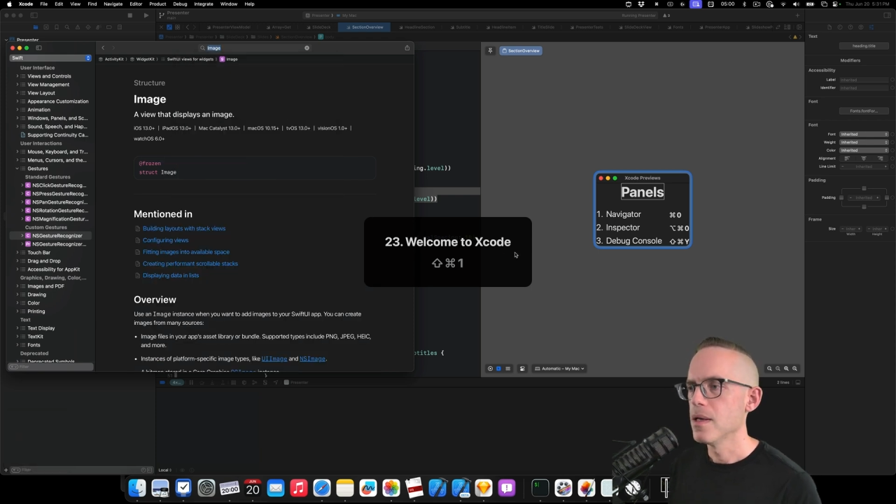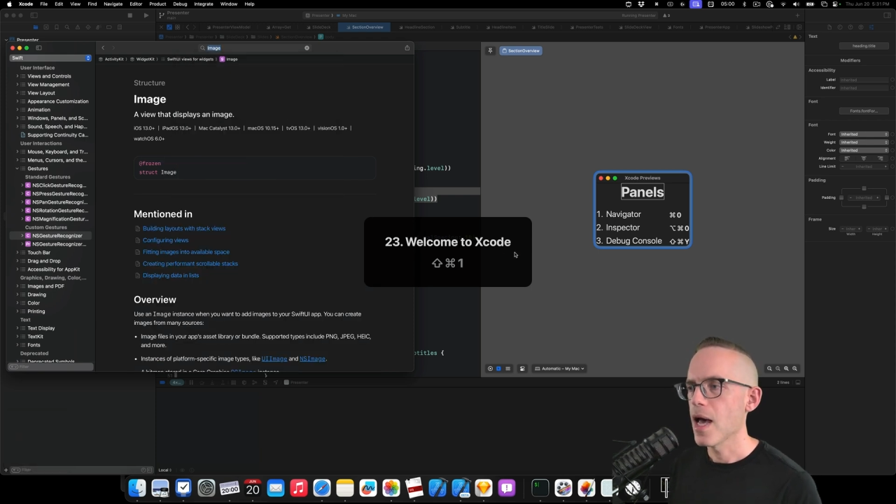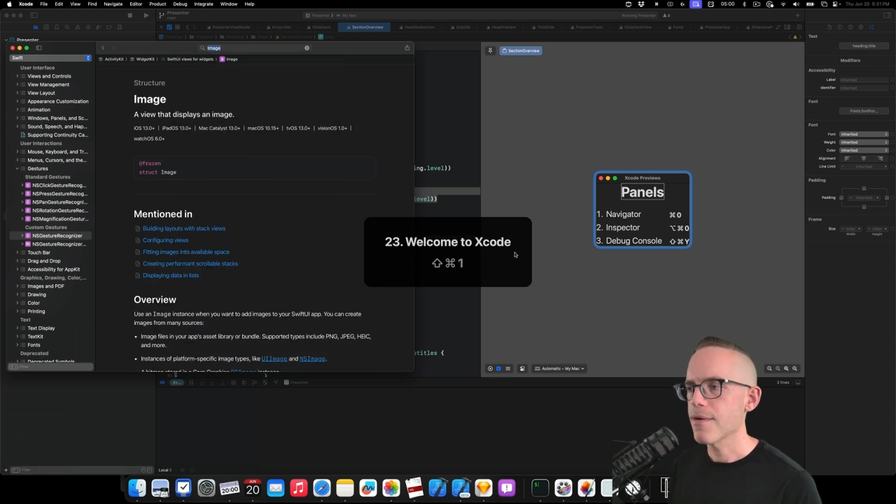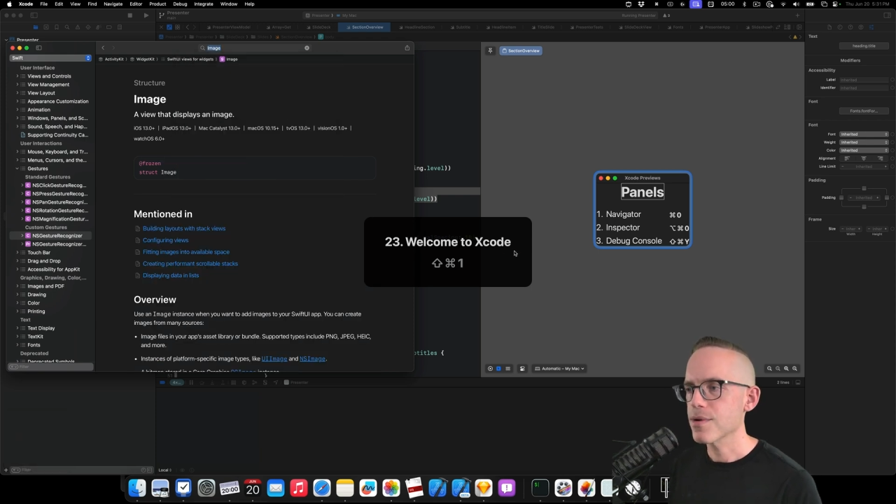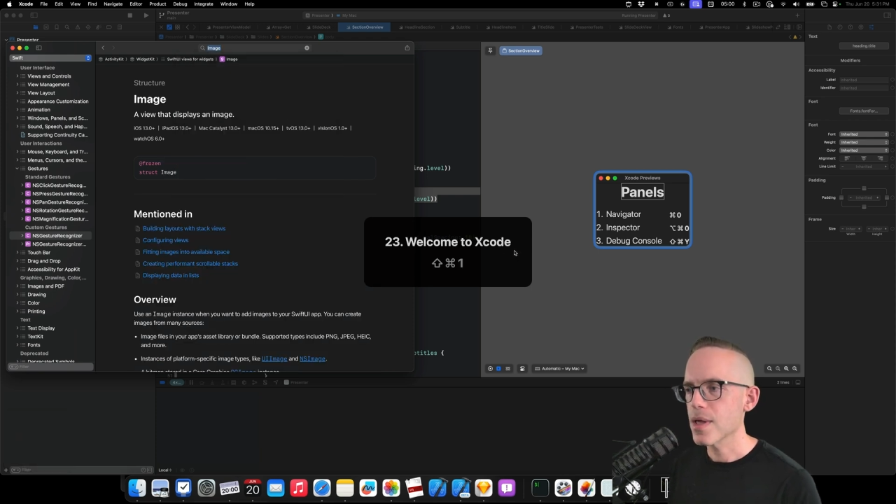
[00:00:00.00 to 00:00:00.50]

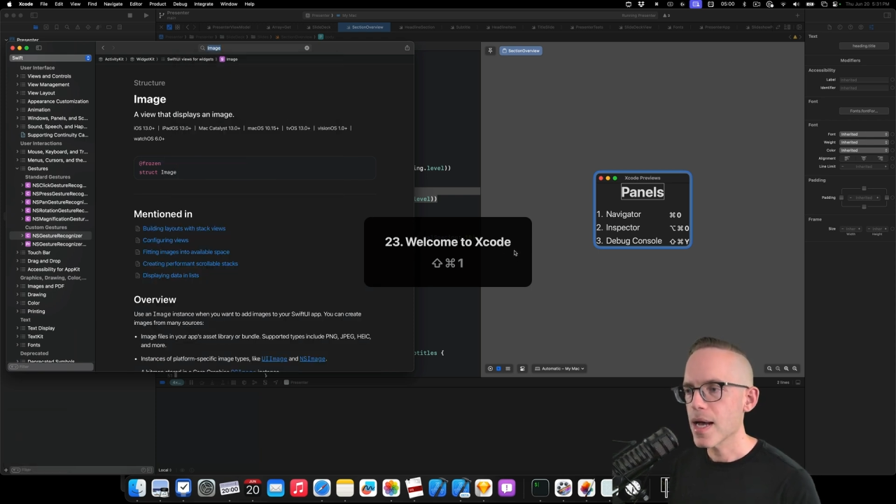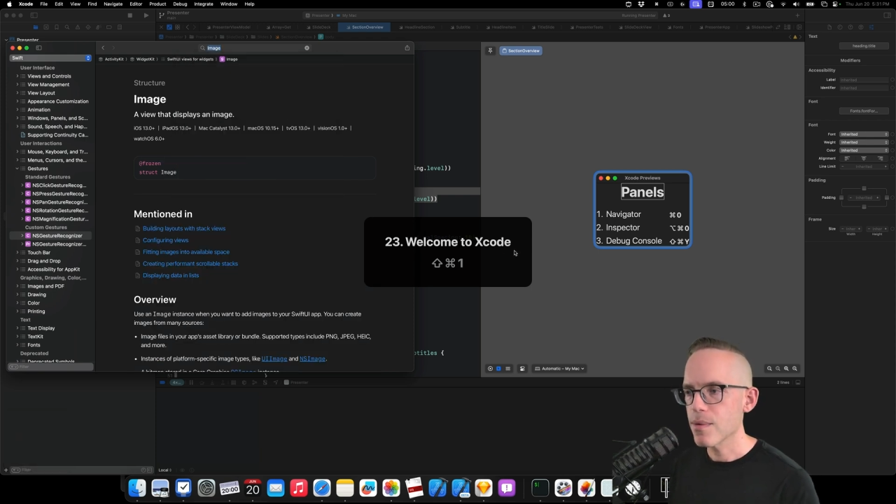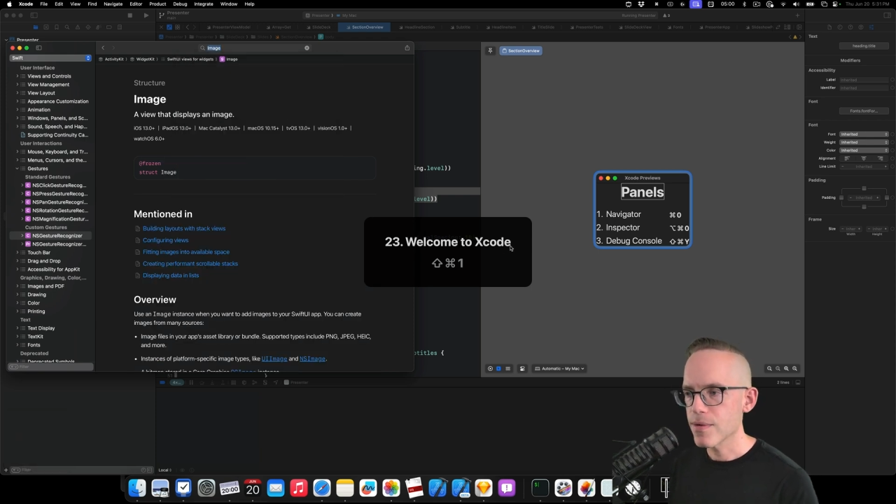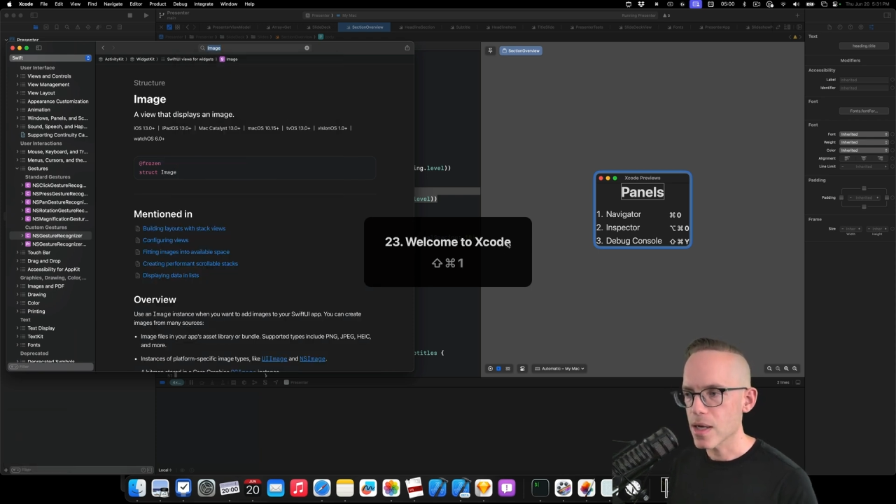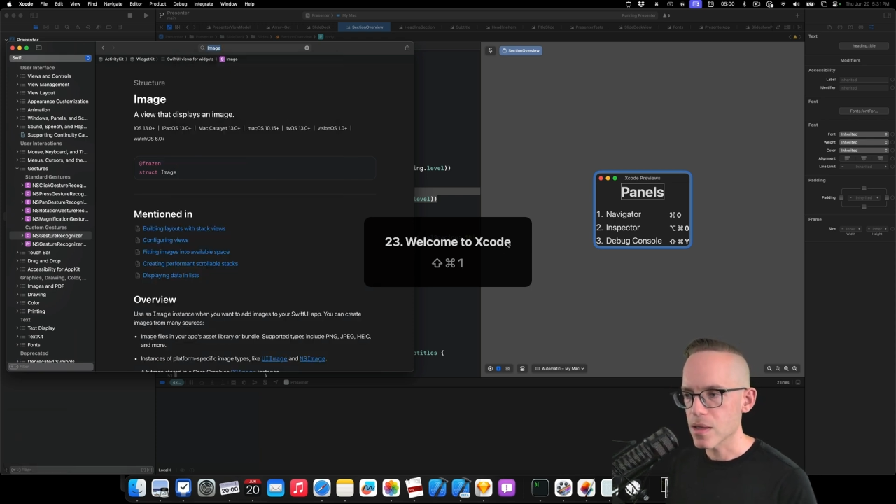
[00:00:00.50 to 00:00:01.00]
After that,
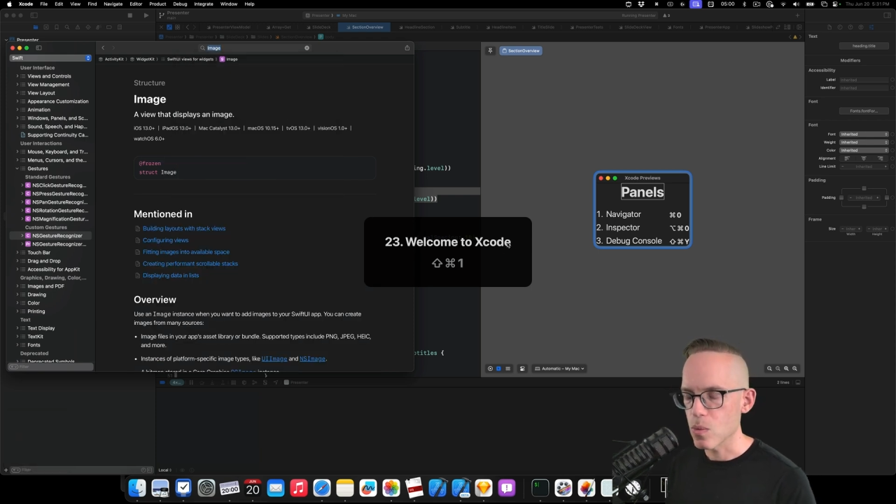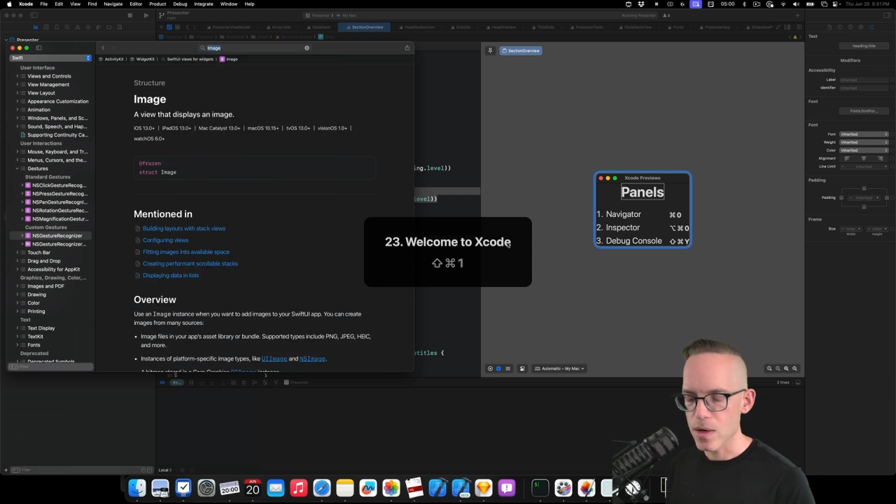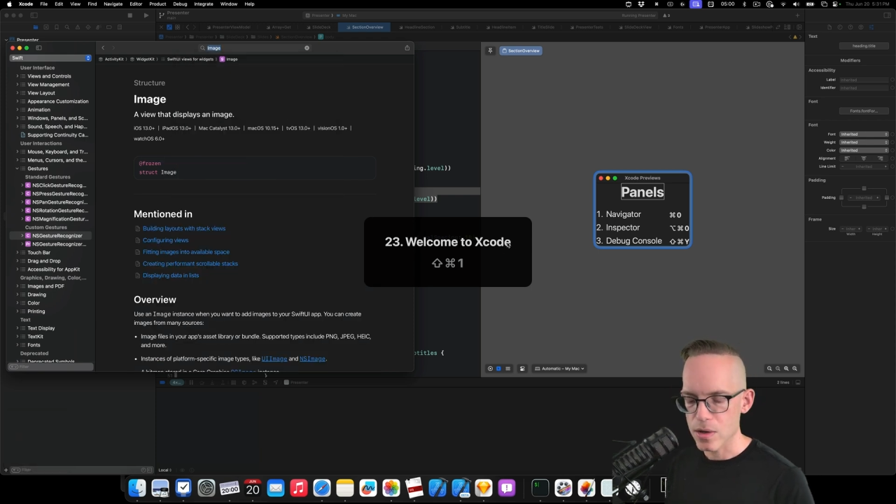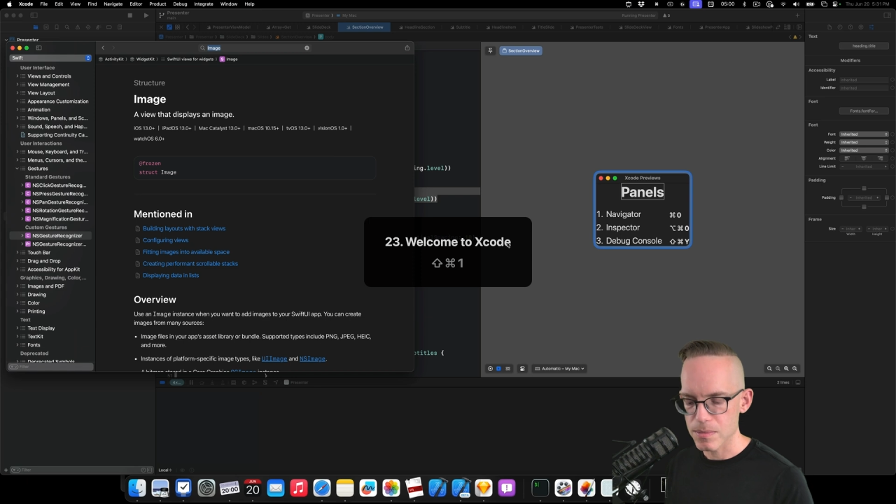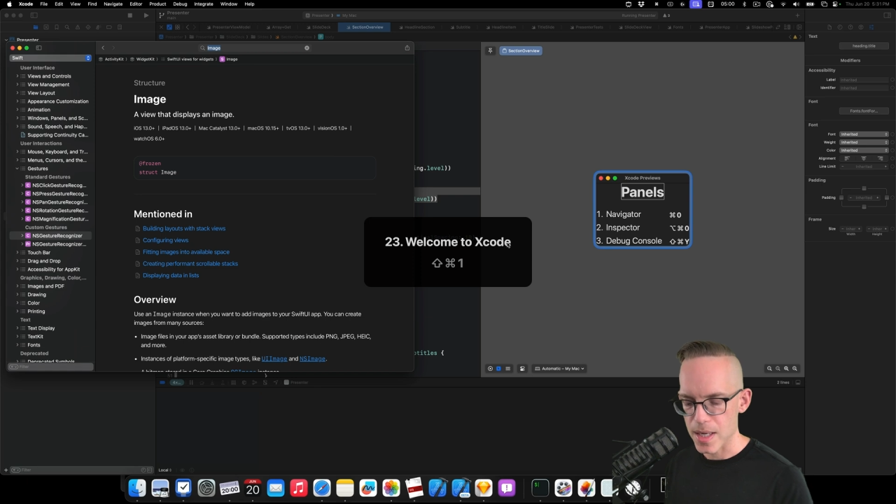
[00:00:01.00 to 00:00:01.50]
we've got the
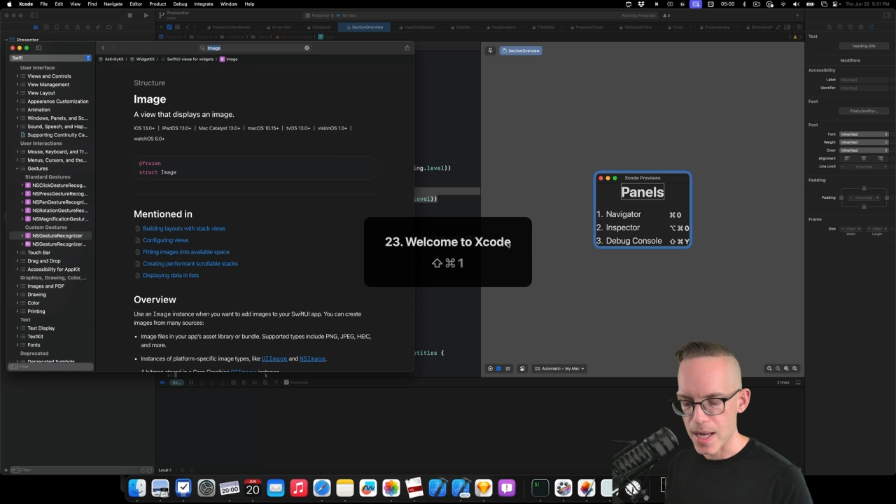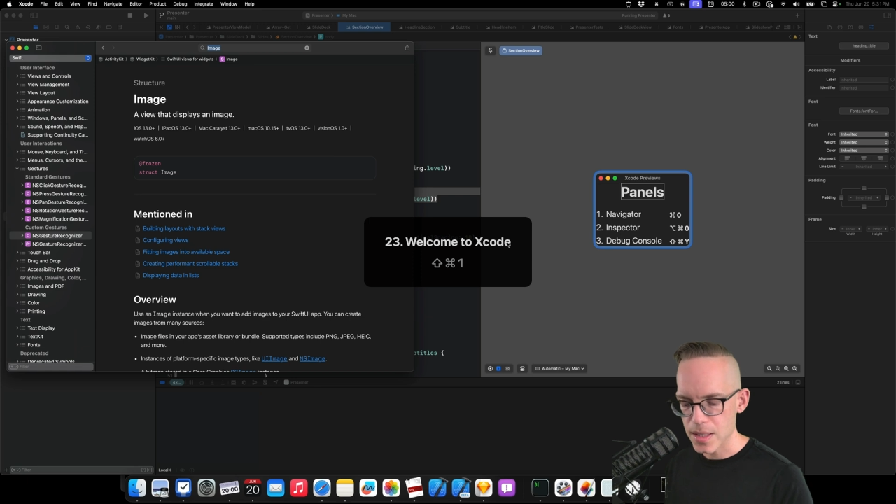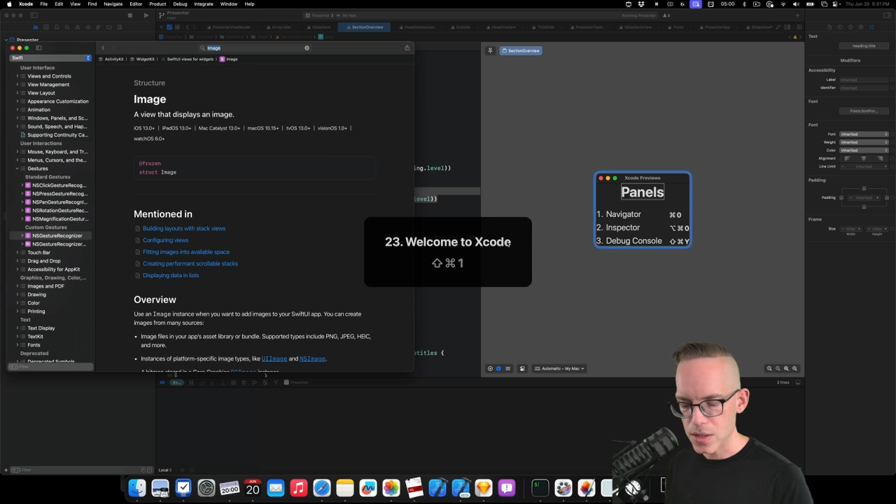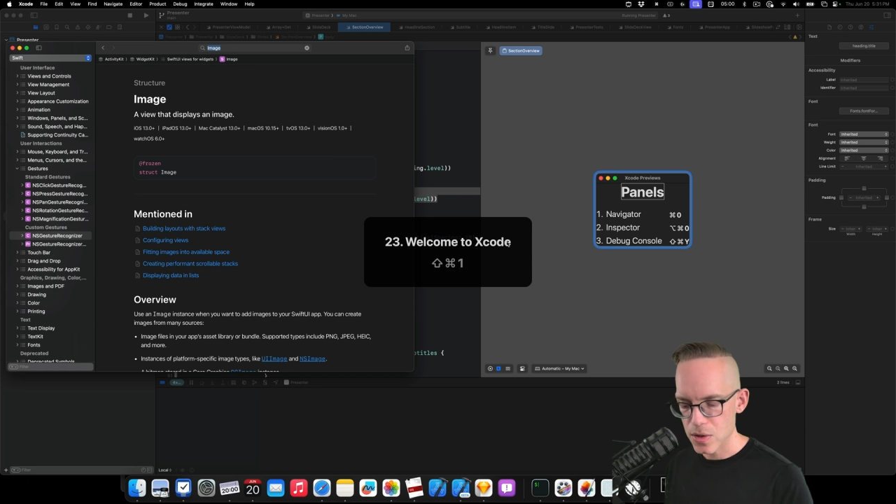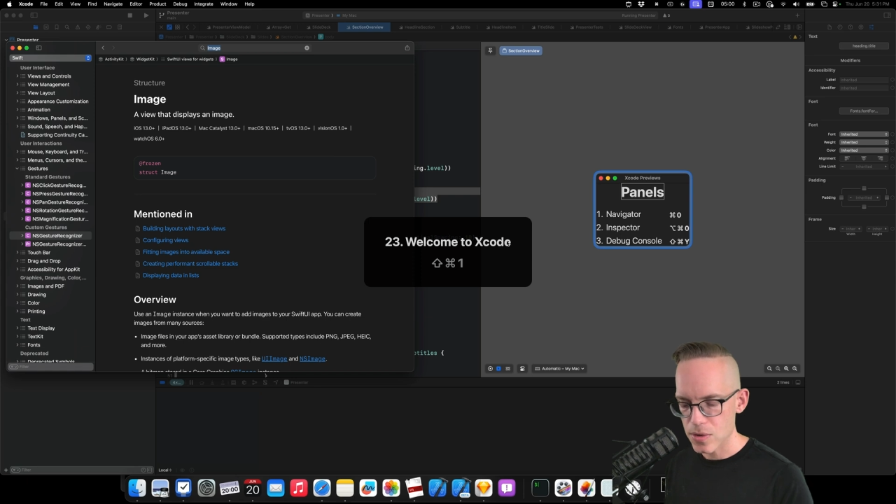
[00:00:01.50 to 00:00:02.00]
Welcome to
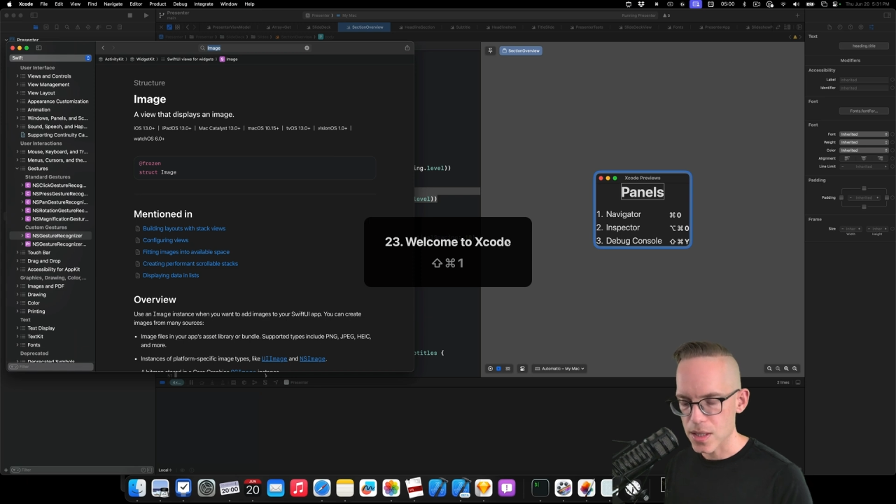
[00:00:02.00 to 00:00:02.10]
Xcode.